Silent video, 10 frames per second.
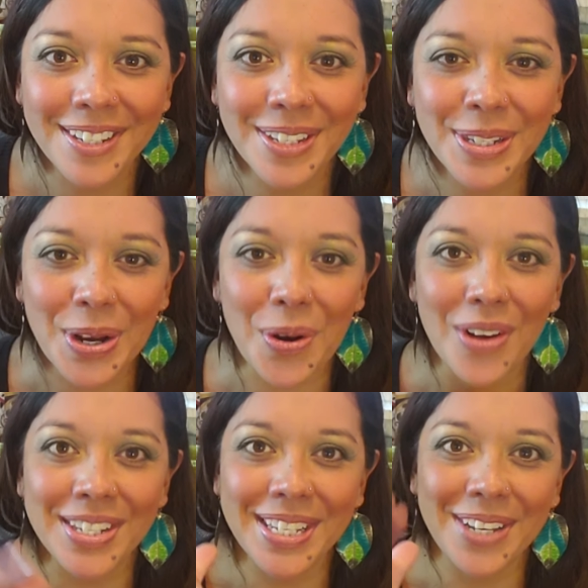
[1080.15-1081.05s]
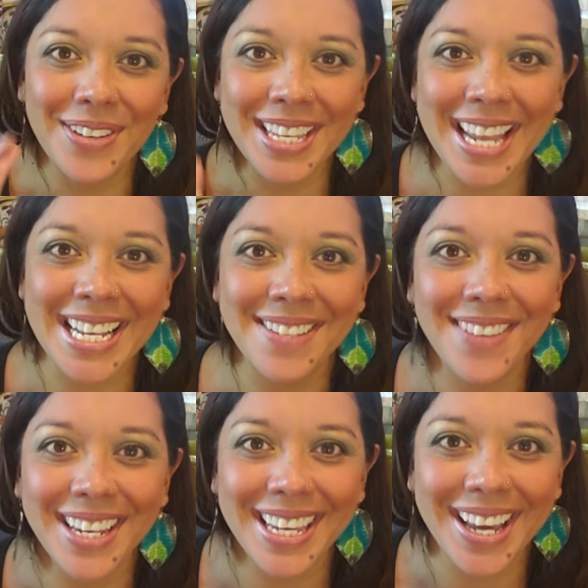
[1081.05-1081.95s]
So I'll see you in the next
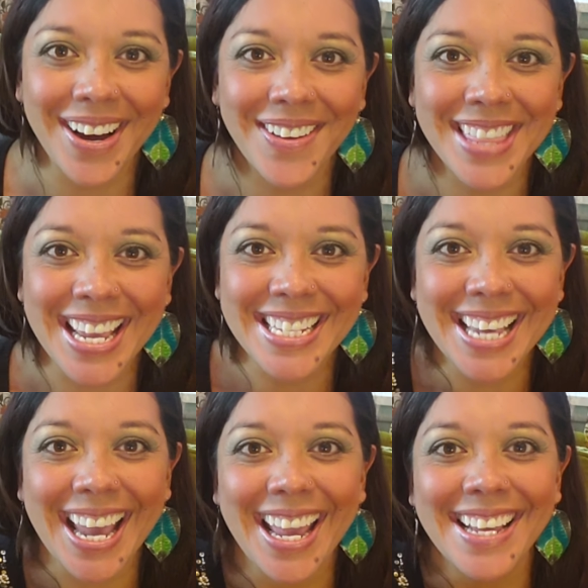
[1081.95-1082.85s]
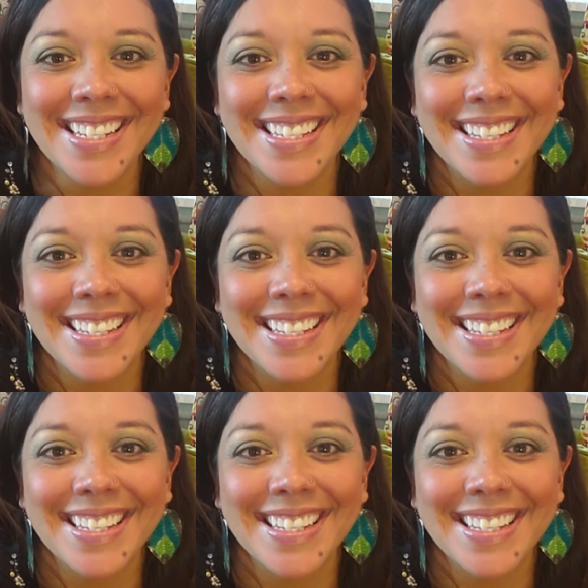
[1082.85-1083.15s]
video. Thanks, guys.